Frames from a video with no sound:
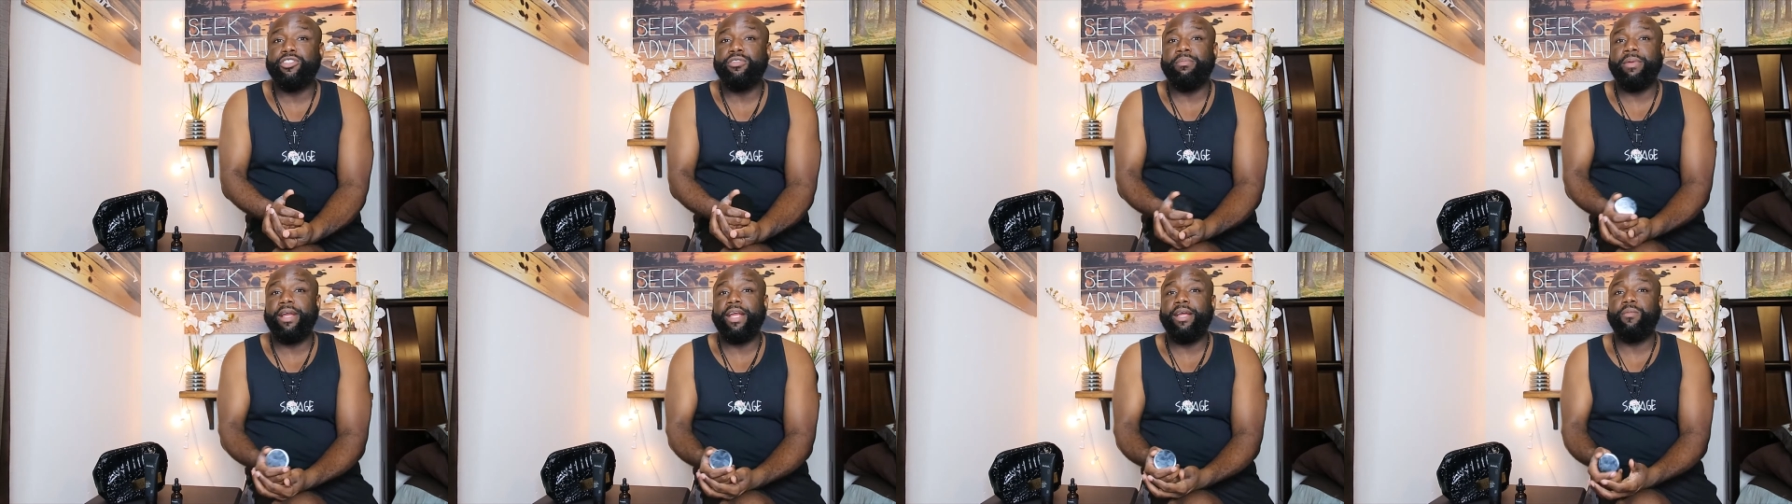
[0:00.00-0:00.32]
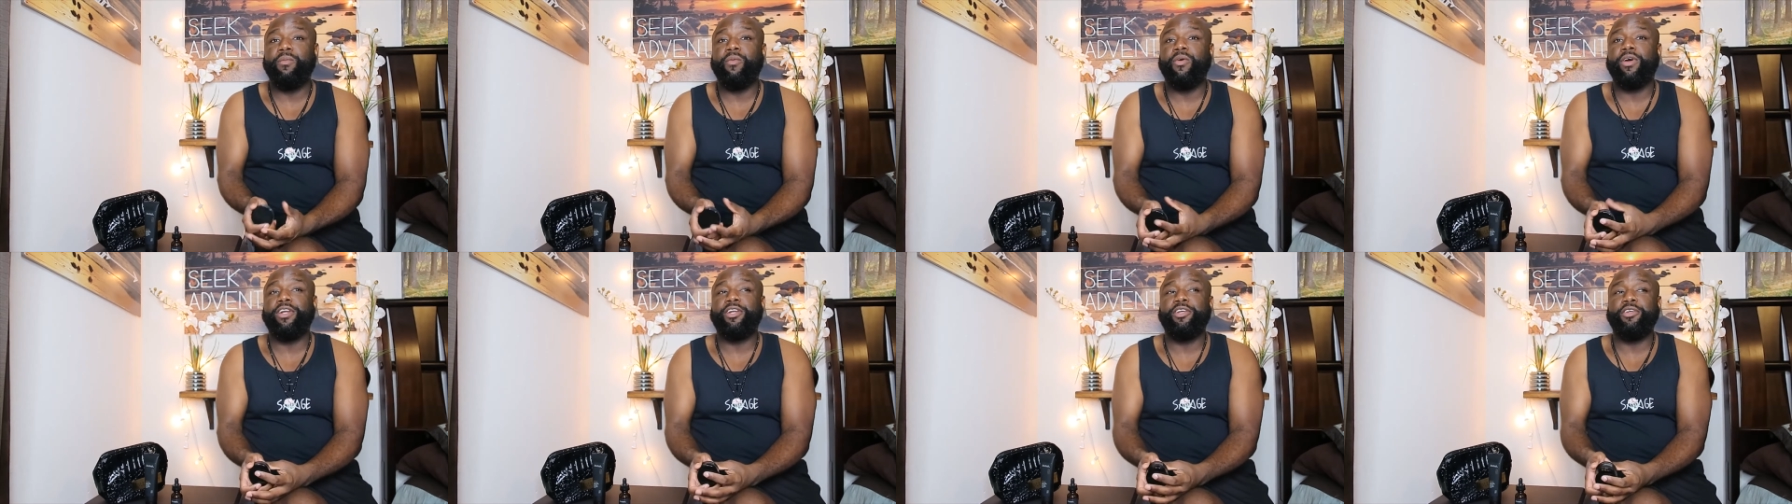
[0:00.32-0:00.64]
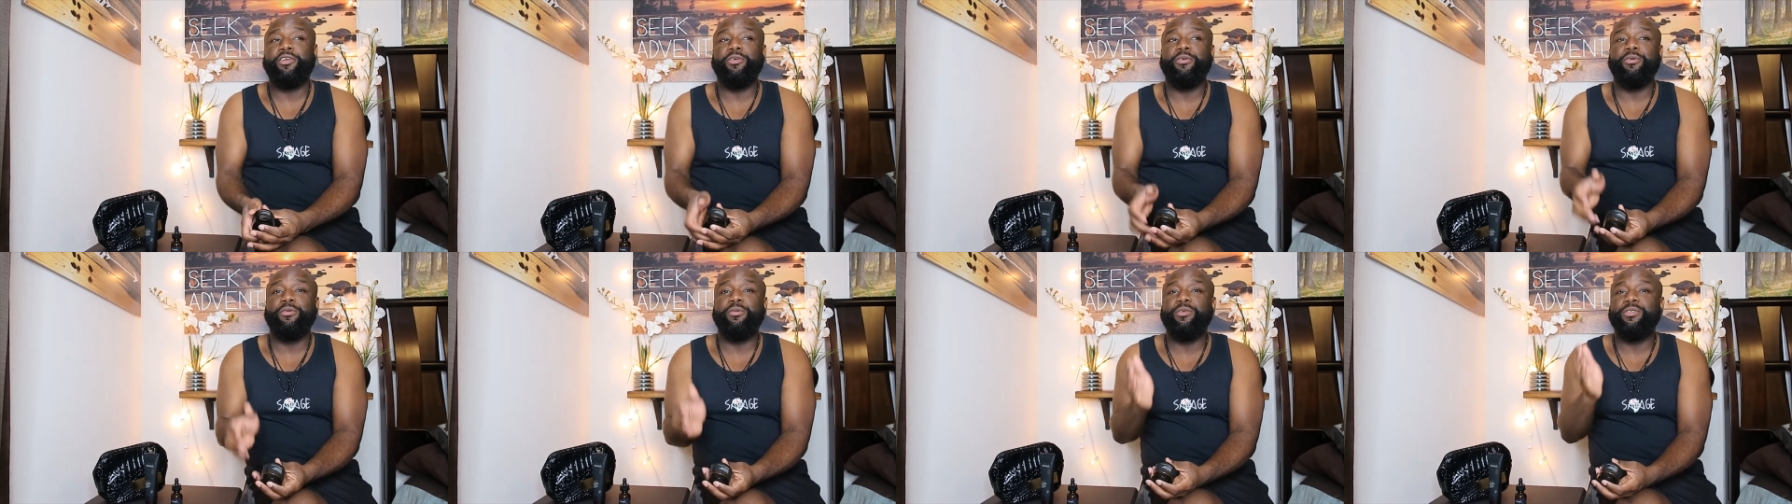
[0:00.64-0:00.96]
You may want to
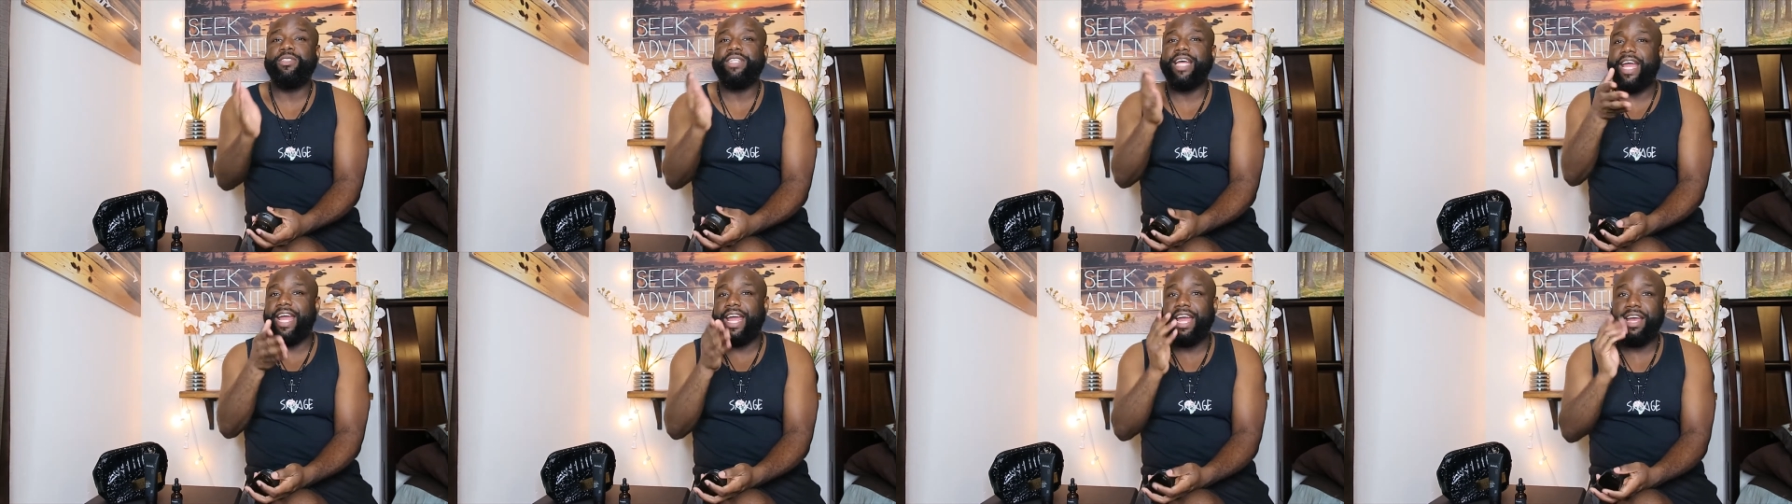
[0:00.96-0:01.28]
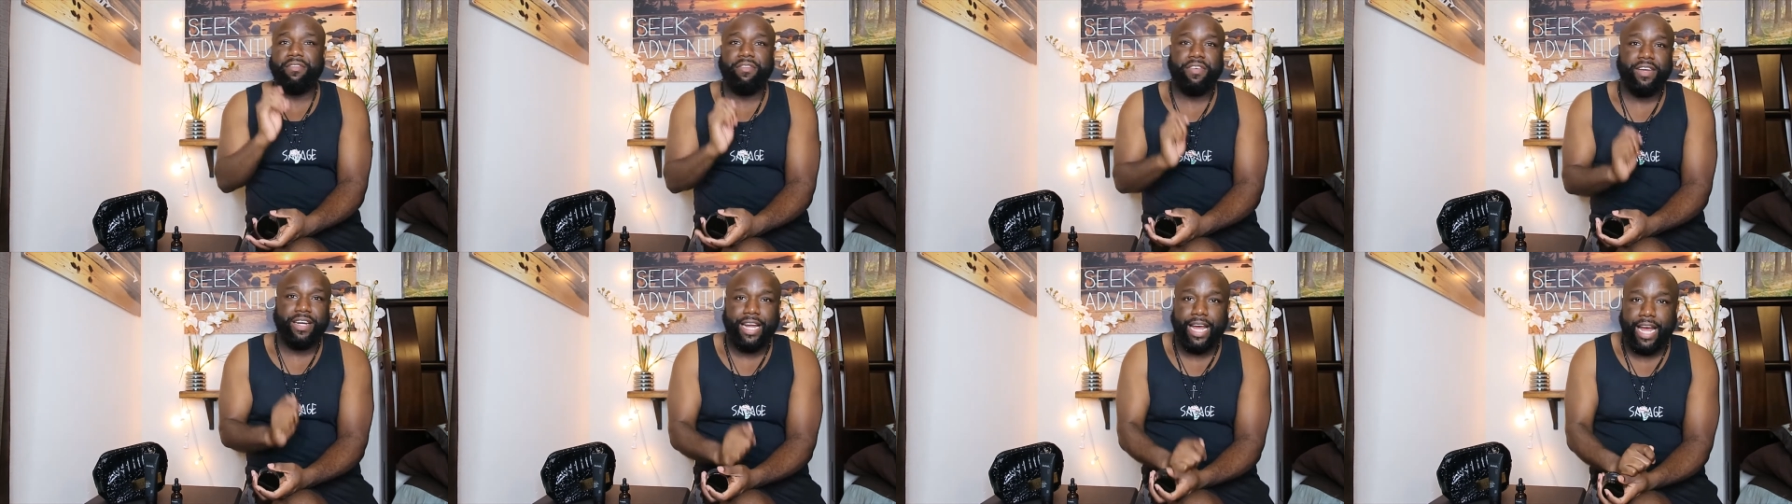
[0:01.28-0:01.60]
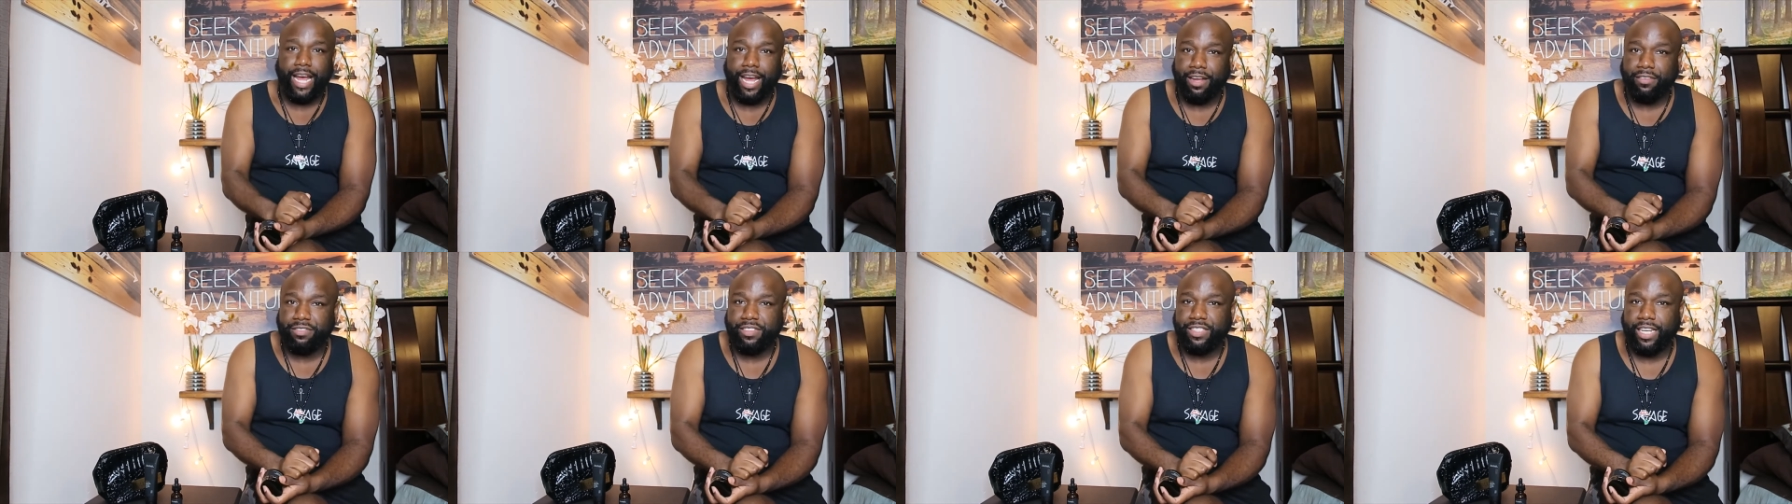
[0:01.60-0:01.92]
use half a
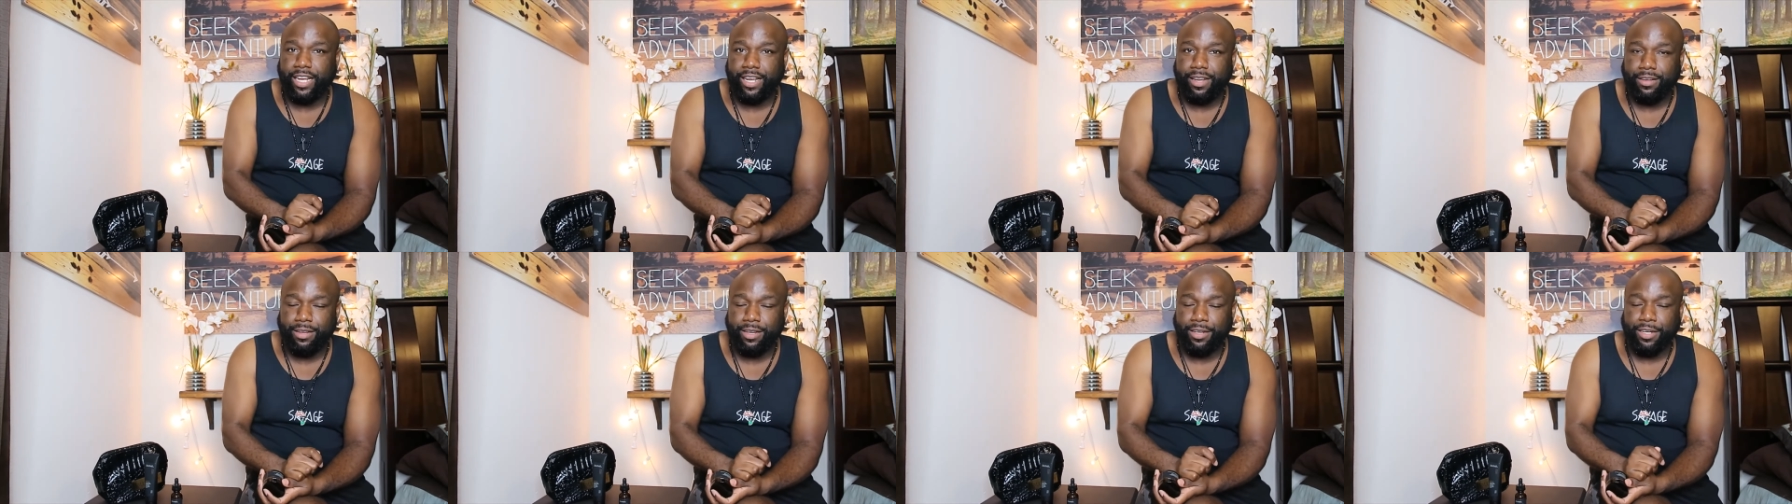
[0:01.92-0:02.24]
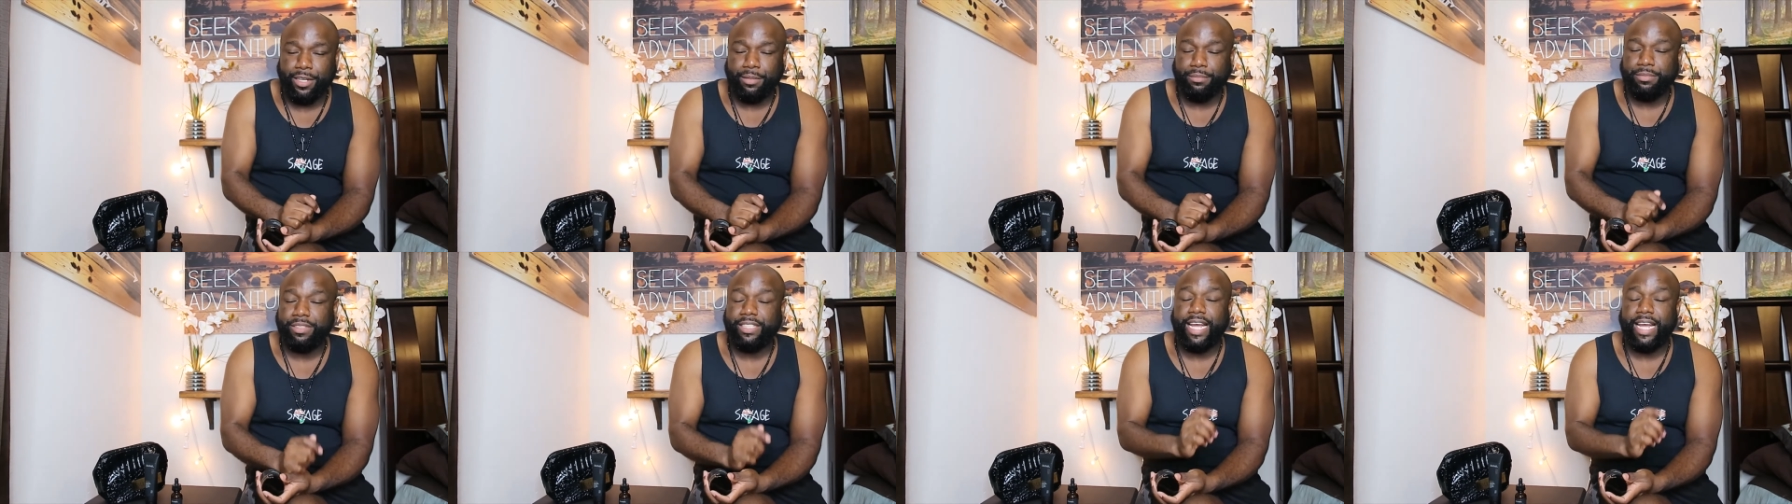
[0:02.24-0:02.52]
dime si um,